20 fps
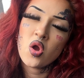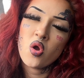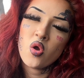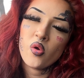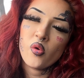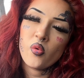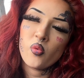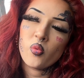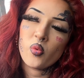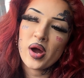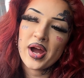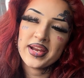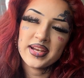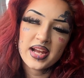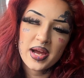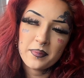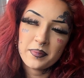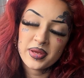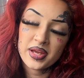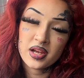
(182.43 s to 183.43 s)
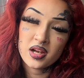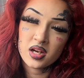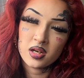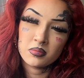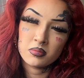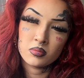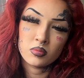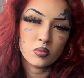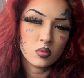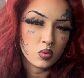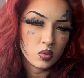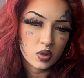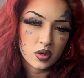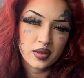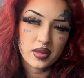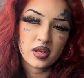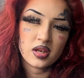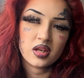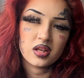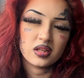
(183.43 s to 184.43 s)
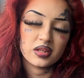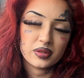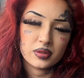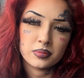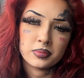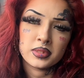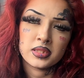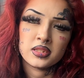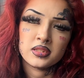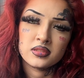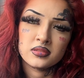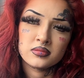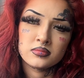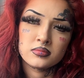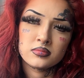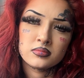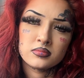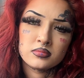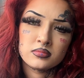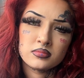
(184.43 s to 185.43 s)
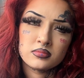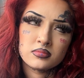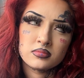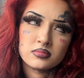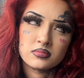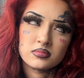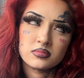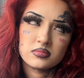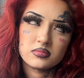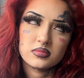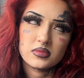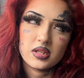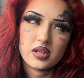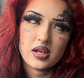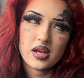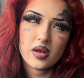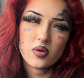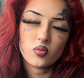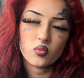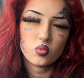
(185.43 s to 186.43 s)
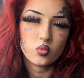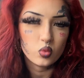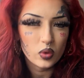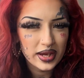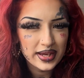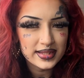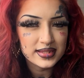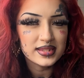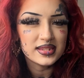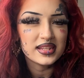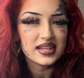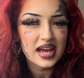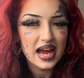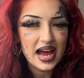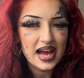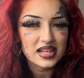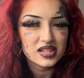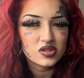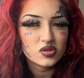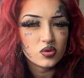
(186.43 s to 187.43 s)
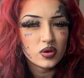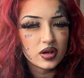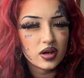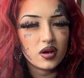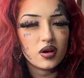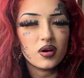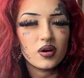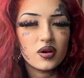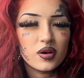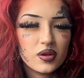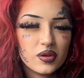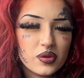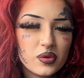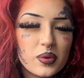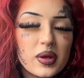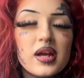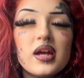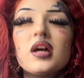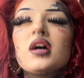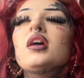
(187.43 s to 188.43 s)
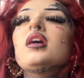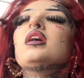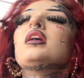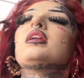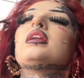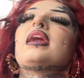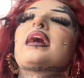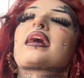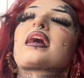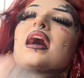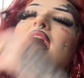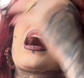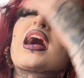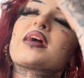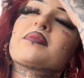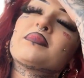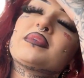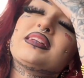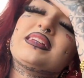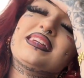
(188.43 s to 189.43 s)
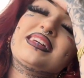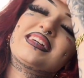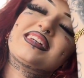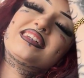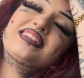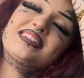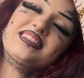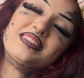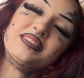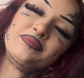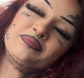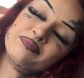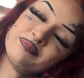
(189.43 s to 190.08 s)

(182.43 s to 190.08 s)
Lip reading: Why not pick up more than a little bit? And waste gas going all the way. Like, I'm a nigga.